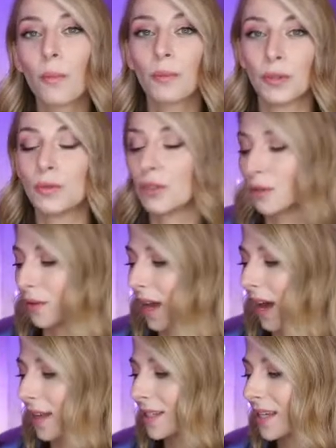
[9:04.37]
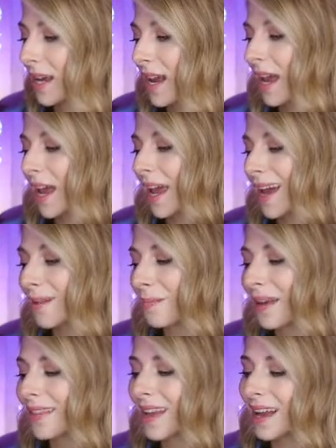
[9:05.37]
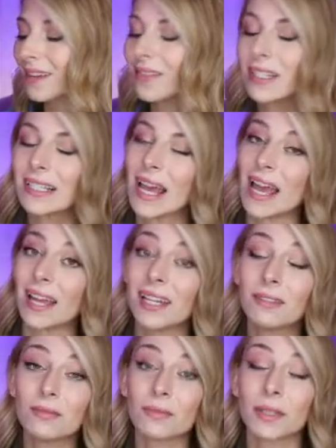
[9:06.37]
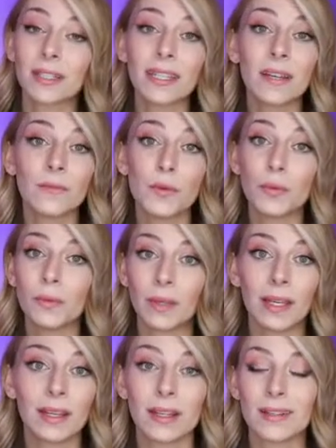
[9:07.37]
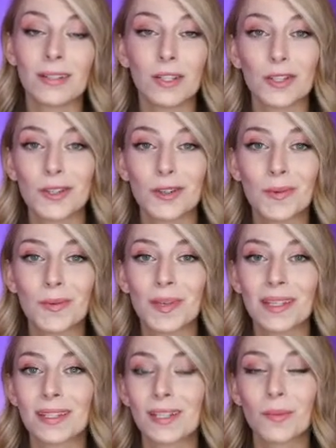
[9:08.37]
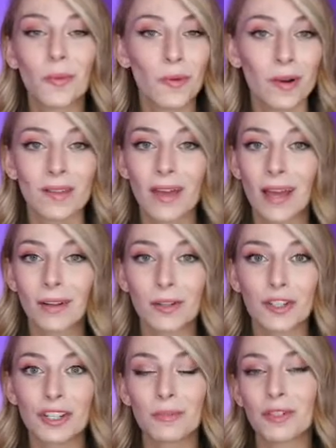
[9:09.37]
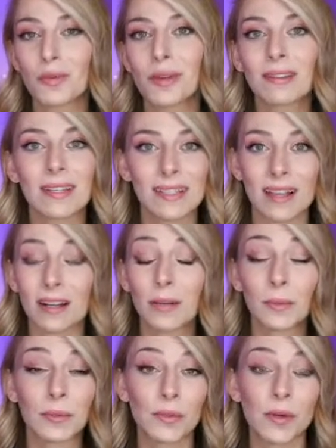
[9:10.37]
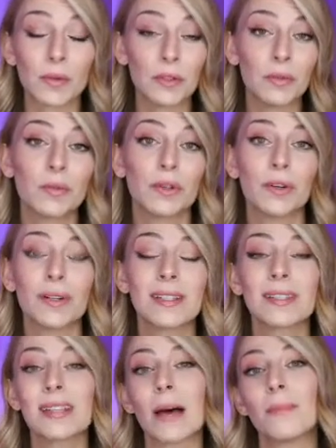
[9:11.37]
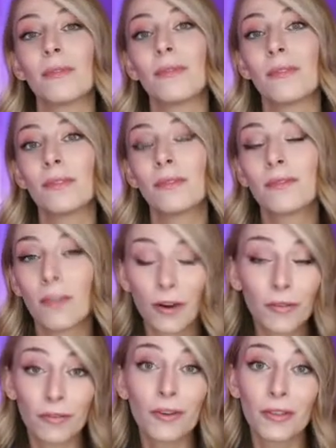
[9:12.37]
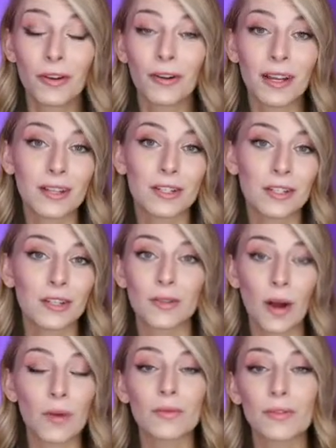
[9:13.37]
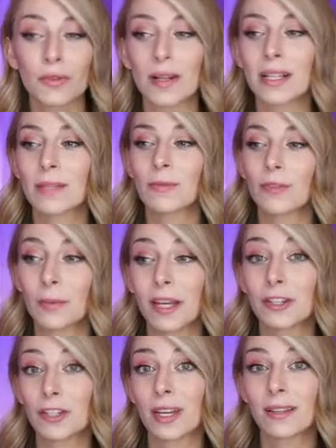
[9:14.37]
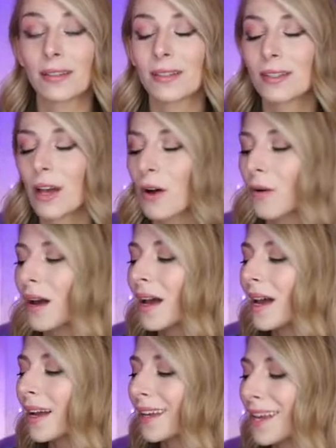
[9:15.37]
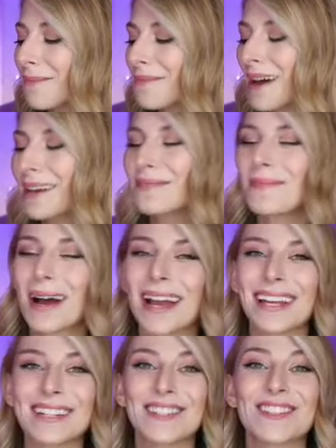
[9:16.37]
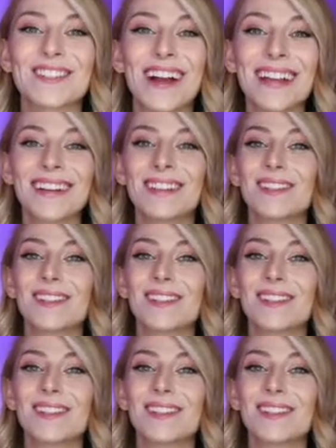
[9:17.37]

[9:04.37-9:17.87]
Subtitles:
you do that. And by the end of the day, really, if you lean into this supportive energy between the sun and Pluto, you could step further into your own transformation. So keep that in mind. Try not to